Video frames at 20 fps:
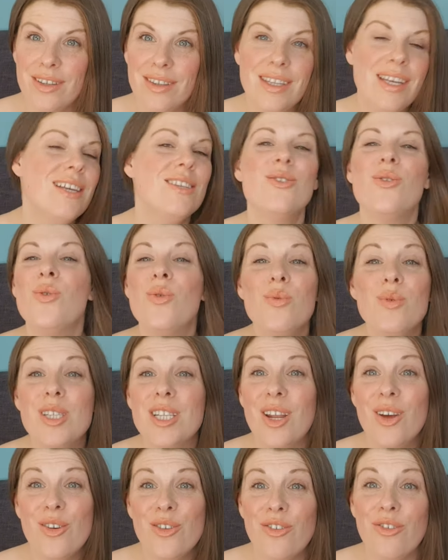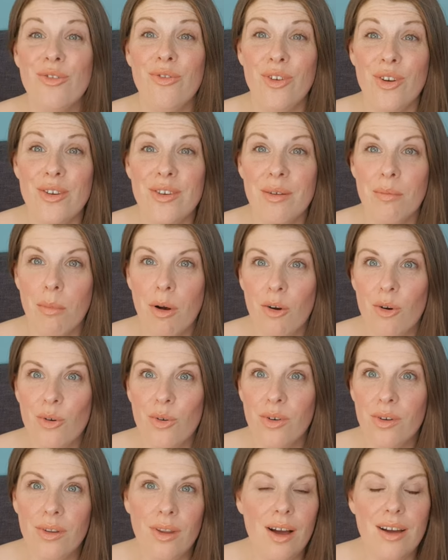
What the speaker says: There's always loads of food in my haul.